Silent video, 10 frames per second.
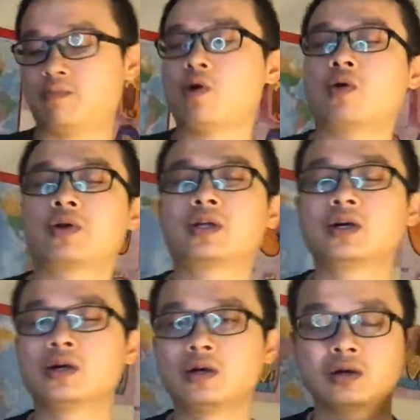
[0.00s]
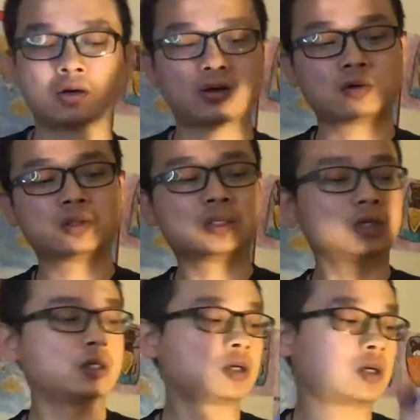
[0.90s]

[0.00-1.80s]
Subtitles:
point on the